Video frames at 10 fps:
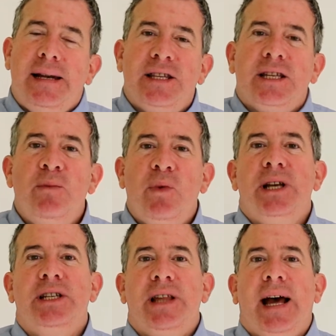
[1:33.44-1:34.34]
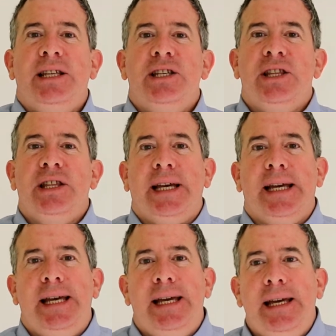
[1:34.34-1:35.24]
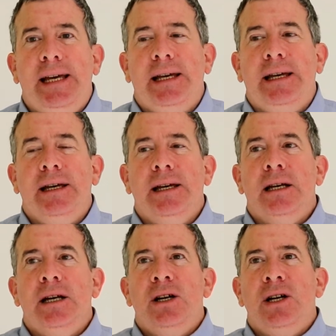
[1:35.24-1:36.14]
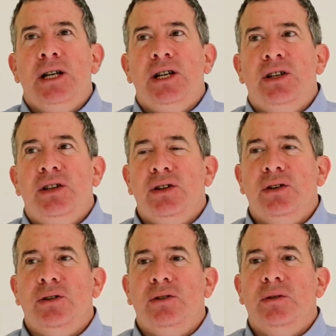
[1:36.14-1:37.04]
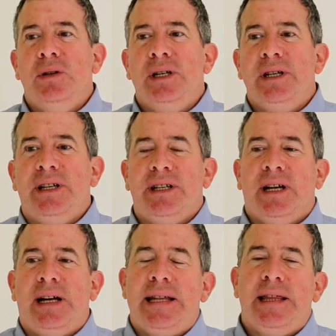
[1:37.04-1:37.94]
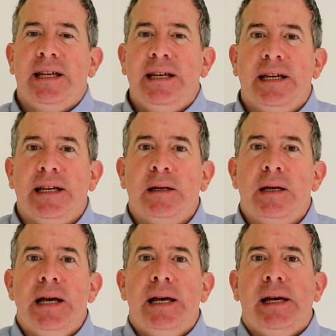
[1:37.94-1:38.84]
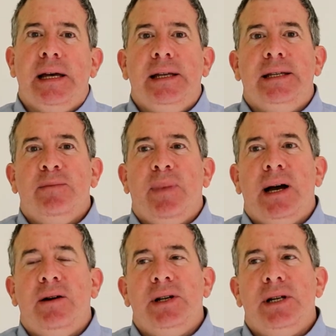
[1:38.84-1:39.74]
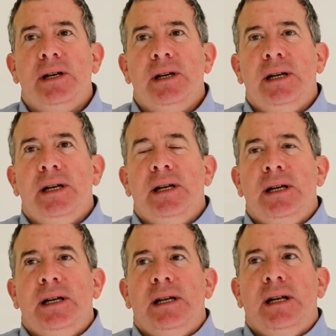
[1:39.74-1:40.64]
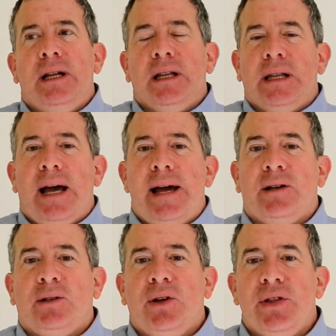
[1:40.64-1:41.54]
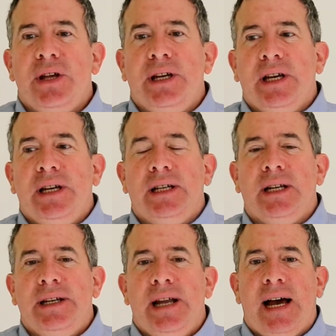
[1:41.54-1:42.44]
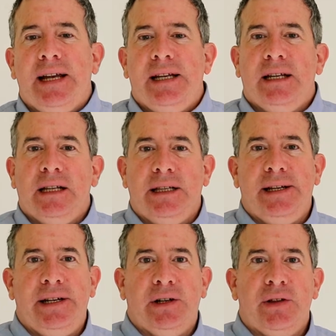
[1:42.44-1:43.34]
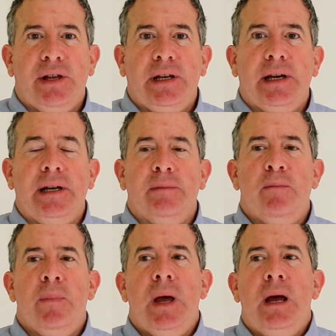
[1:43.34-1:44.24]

And in some ways, that's the key to design thinking. It's about lateral thinking, not linear thinking.